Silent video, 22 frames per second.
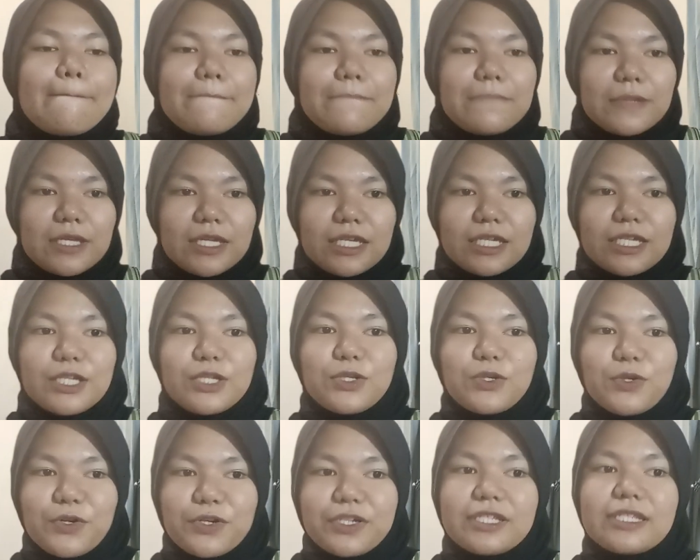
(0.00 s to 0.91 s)

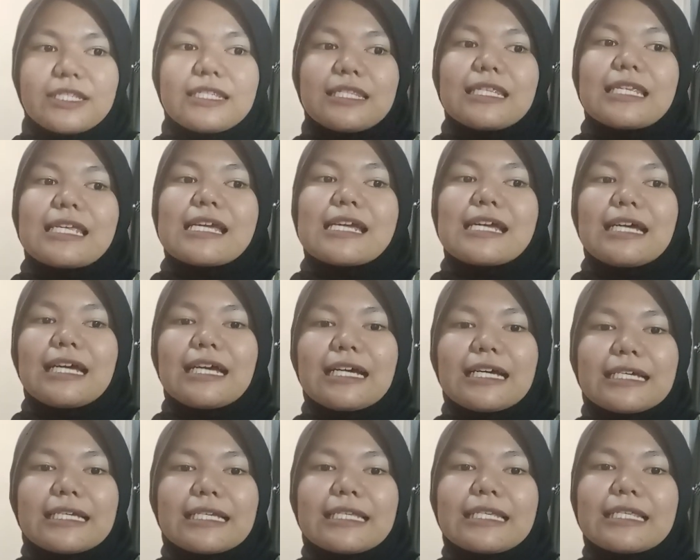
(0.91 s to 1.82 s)
measured
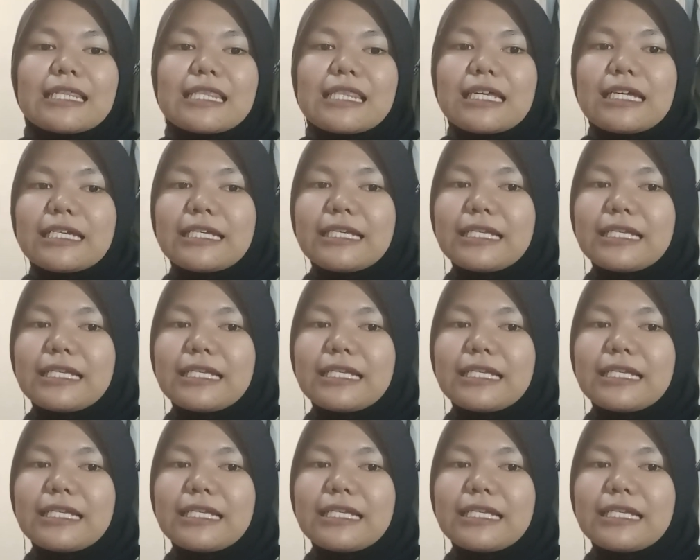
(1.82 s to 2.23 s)
as the